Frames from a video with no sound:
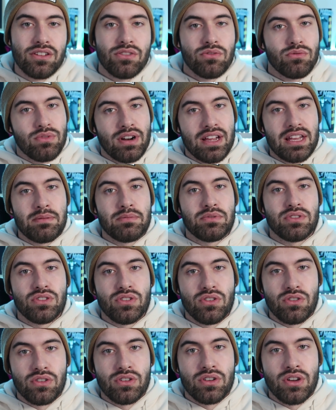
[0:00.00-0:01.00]
that raped
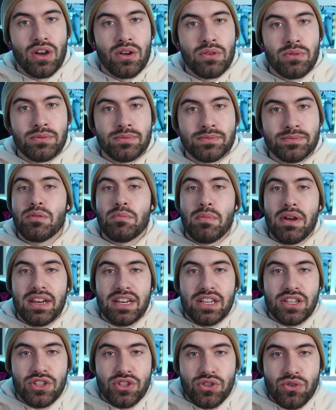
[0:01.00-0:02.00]
Yunko. The men
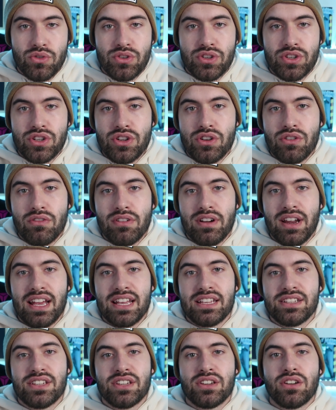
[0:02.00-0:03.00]
enjoyed
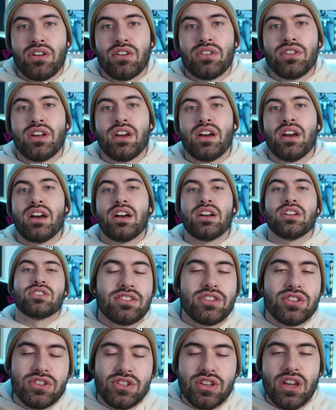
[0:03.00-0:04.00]
urinating on her.
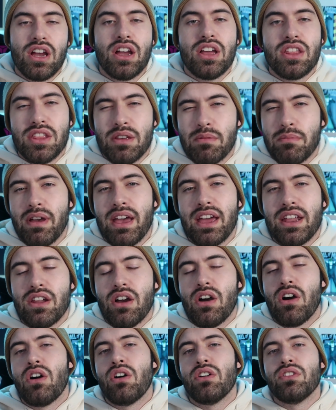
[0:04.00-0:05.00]
To turn the men
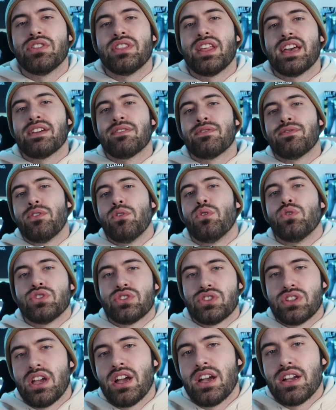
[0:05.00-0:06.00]
on, they
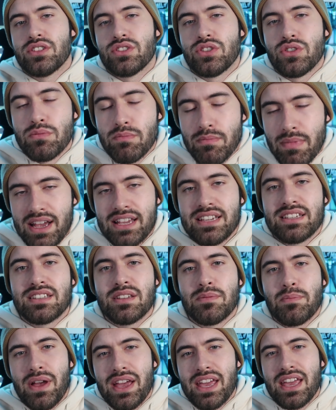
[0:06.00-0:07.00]
forced her to
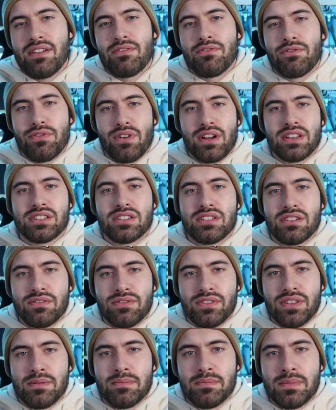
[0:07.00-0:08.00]
masturbate in front
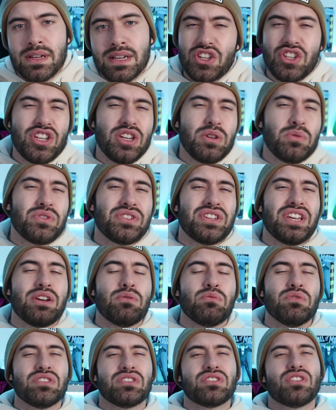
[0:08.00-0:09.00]
of them. She was
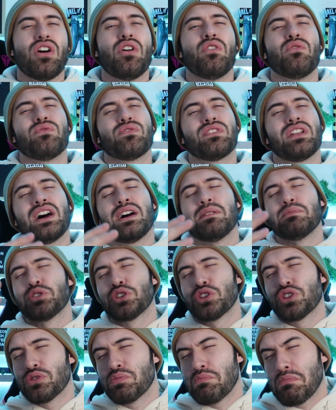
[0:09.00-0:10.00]
hit with golf clubs,
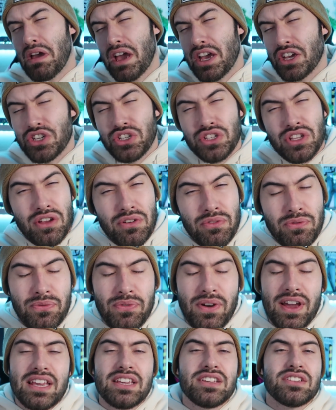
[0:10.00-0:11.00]
smashed her
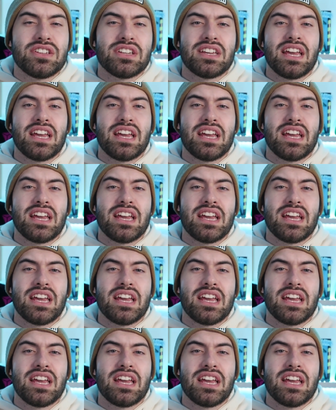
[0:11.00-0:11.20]
face